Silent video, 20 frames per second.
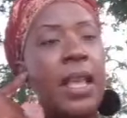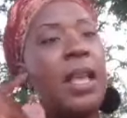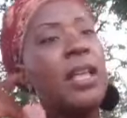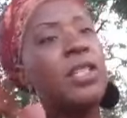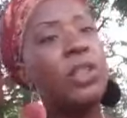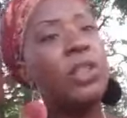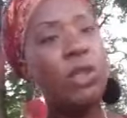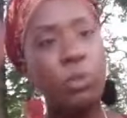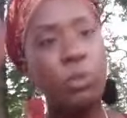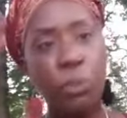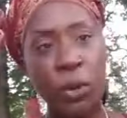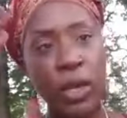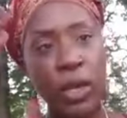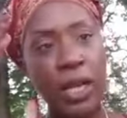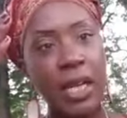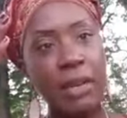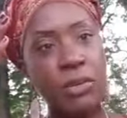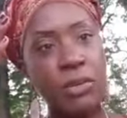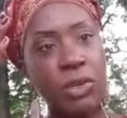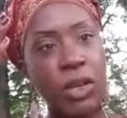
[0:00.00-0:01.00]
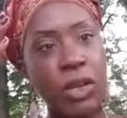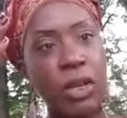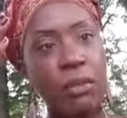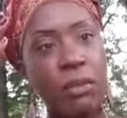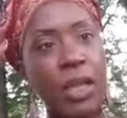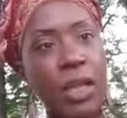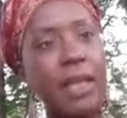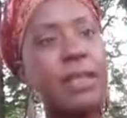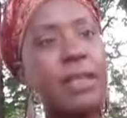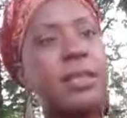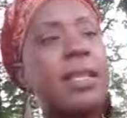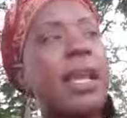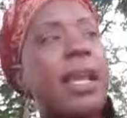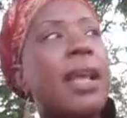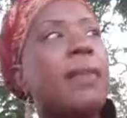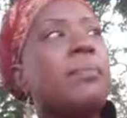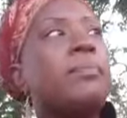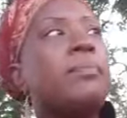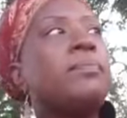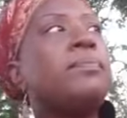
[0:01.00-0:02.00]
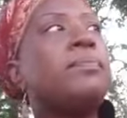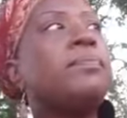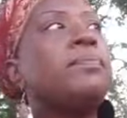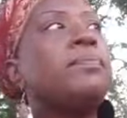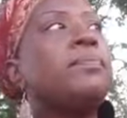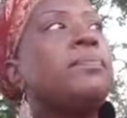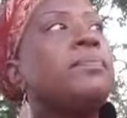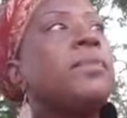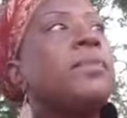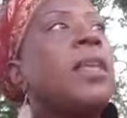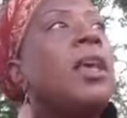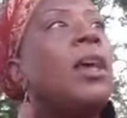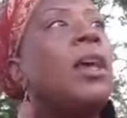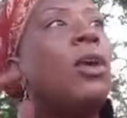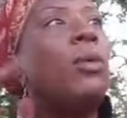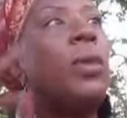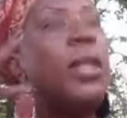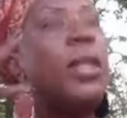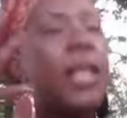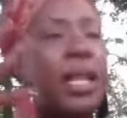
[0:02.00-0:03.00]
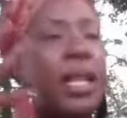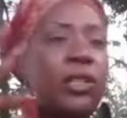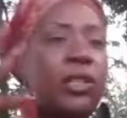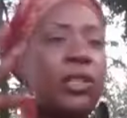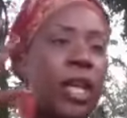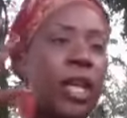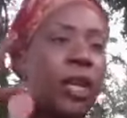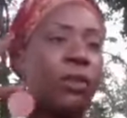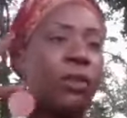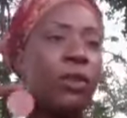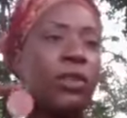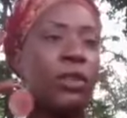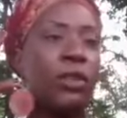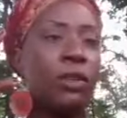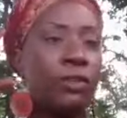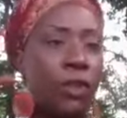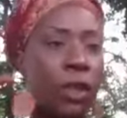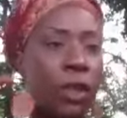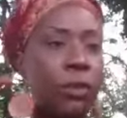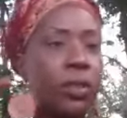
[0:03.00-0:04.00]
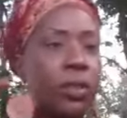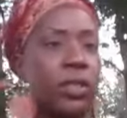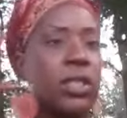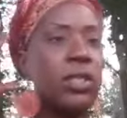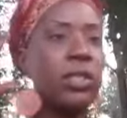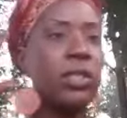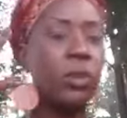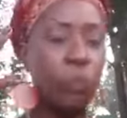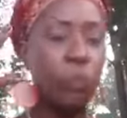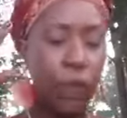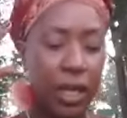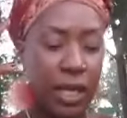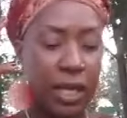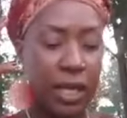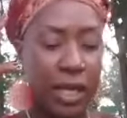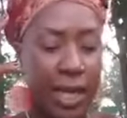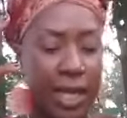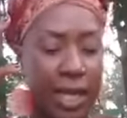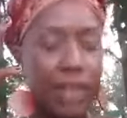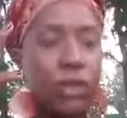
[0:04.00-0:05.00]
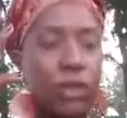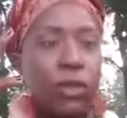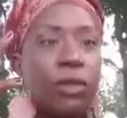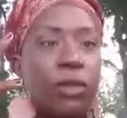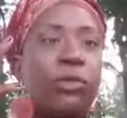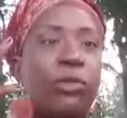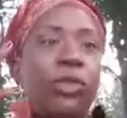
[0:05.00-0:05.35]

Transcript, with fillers: So the point that I'm trying to make is that we need to increase our frequency so we can handle the,